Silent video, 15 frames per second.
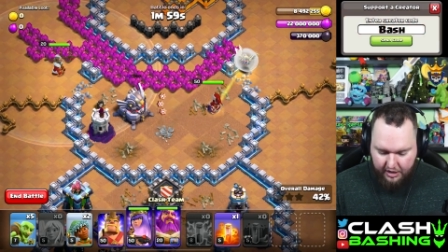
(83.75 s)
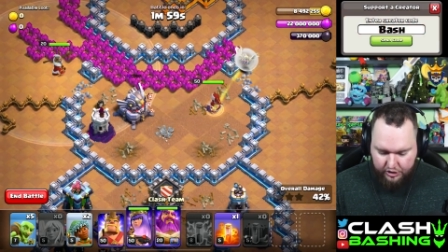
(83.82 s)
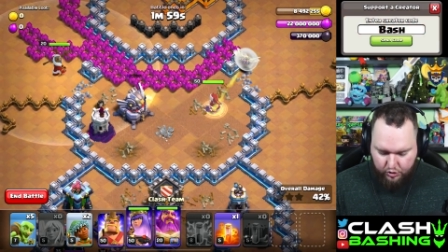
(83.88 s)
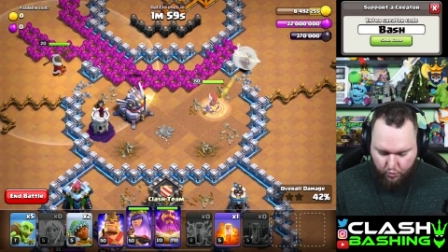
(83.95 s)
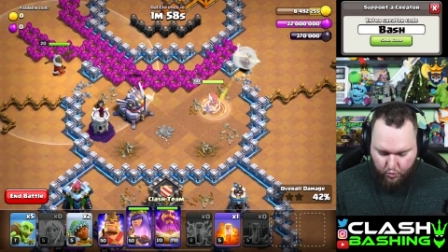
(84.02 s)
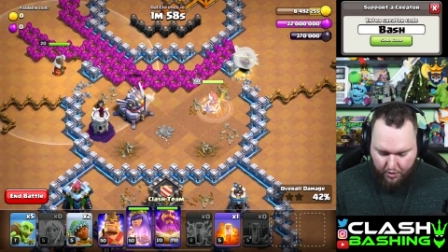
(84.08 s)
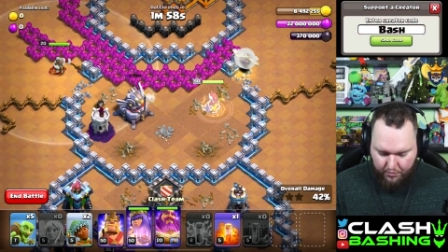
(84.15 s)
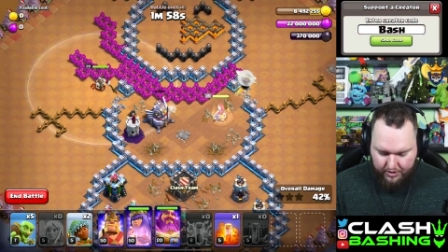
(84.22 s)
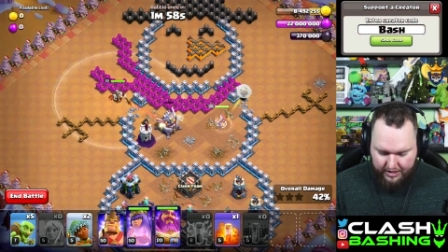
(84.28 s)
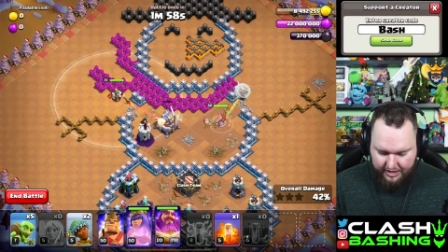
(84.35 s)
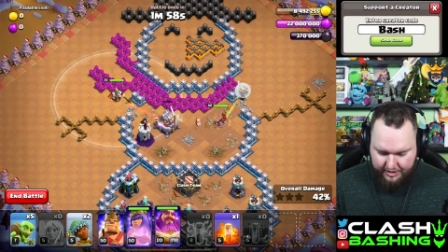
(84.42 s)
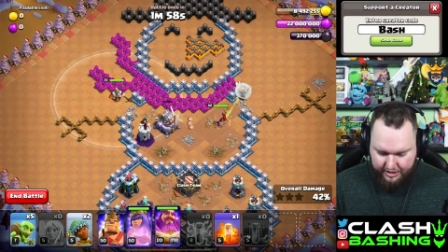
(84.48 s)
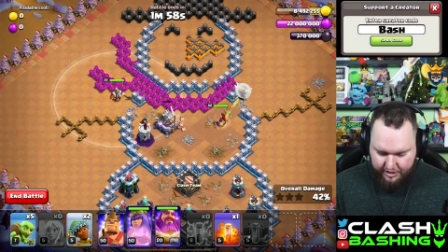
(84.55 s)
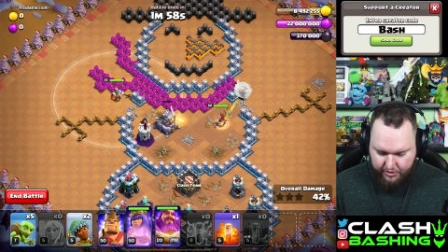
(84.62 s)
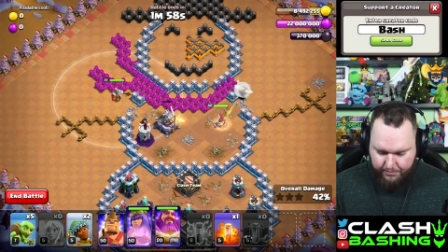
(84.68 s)
So what we're
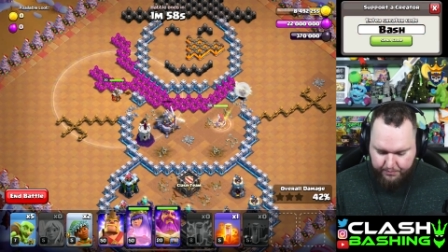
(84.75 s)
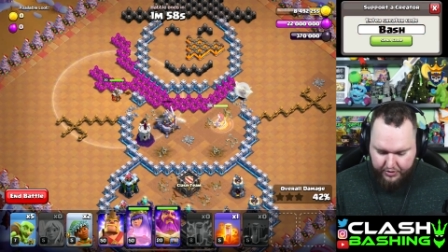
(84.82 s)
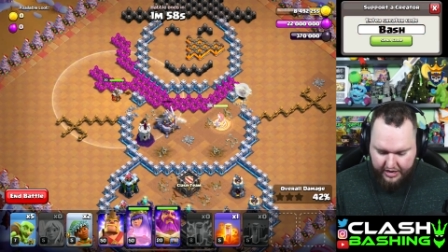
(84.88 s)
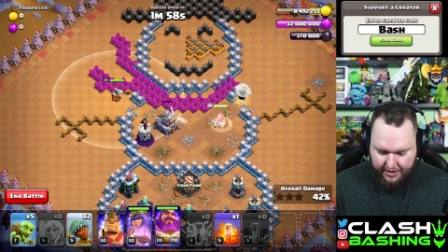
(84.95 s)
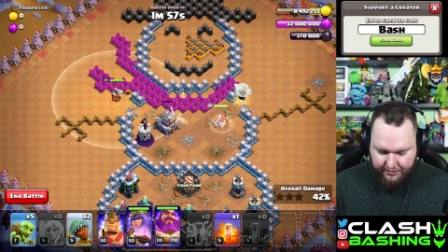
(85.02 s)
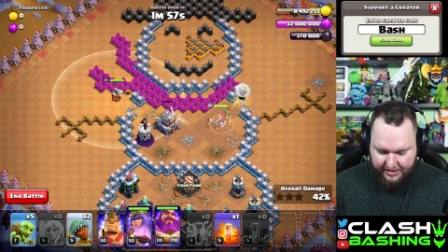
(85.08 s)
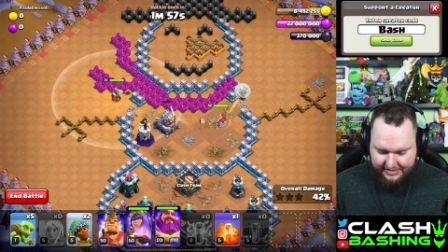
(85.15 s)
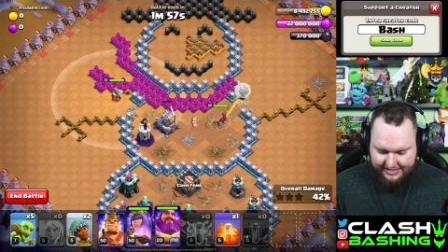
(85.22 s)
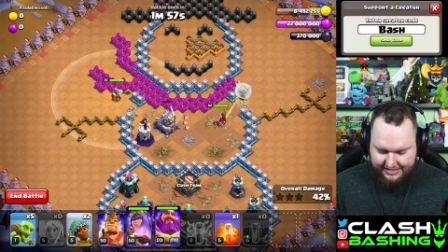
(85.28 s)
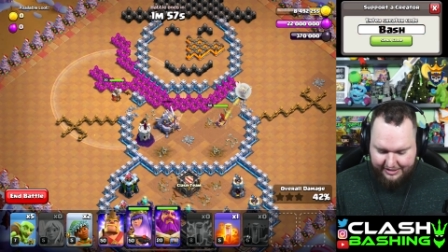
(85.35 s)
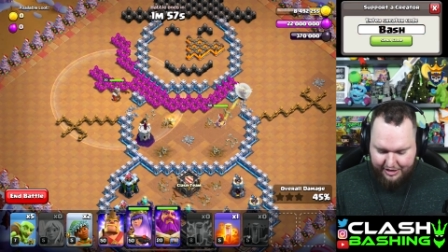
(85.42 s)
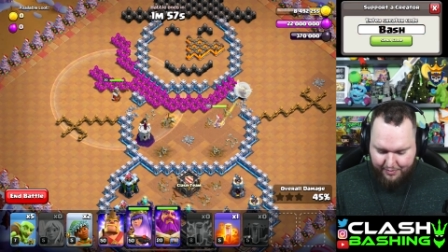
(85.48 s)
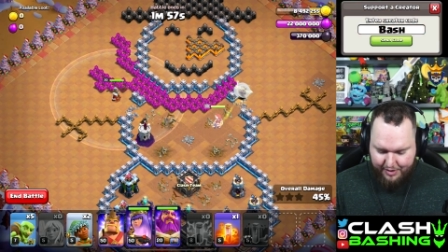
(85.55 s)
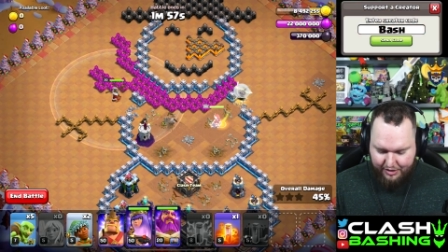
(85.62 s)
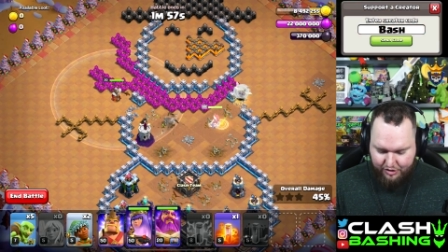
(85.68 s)
going to do, and this is
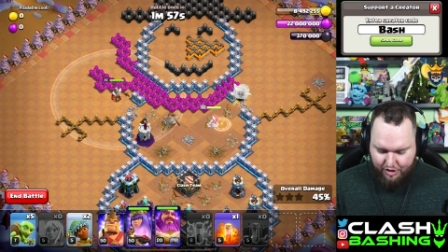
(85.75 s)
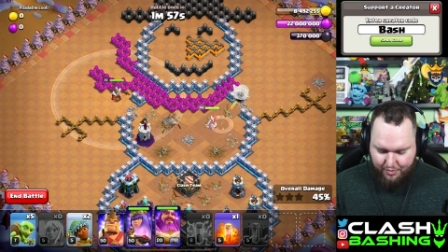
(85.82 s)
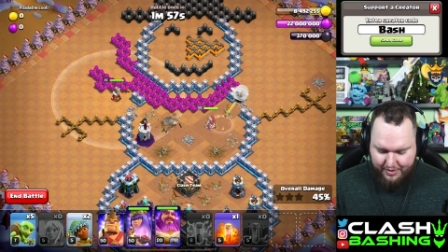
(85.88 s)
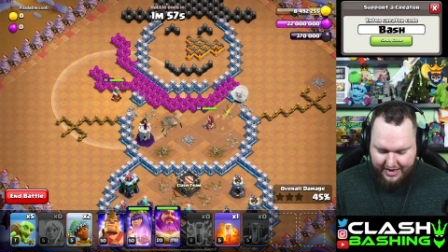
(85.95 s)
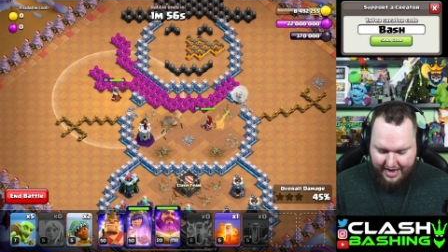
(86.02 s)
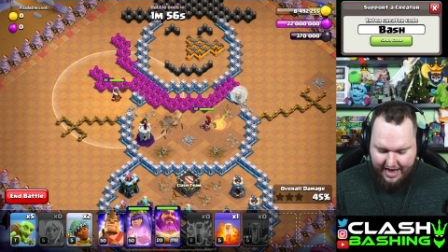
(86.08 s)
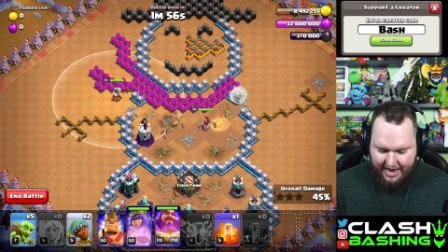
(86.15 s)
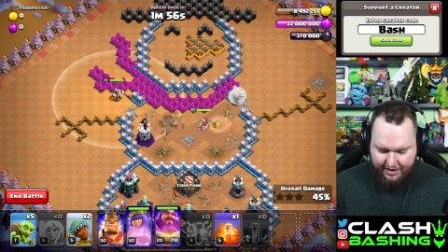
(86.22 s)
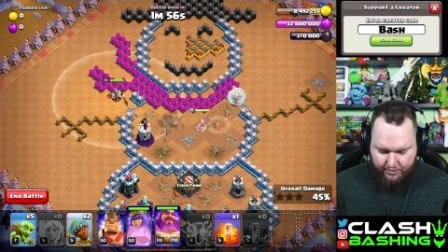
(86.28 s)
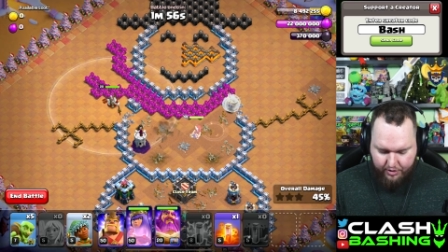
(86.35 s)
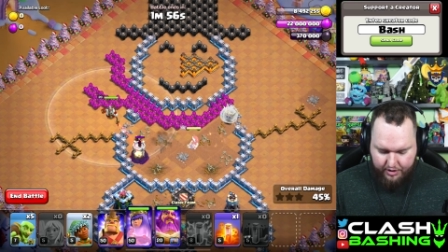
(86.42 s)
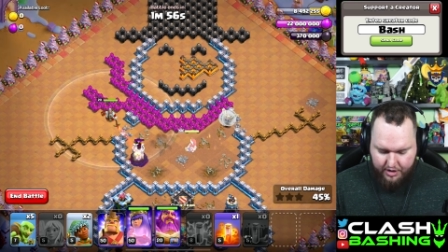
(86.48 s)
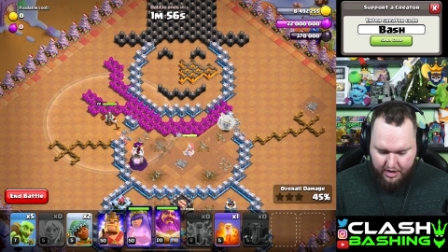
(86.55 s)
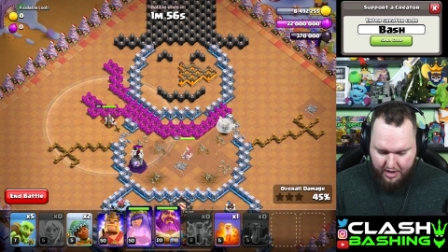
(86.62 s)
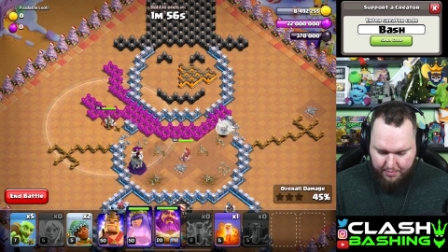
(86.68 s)
going to be a little bit awkward,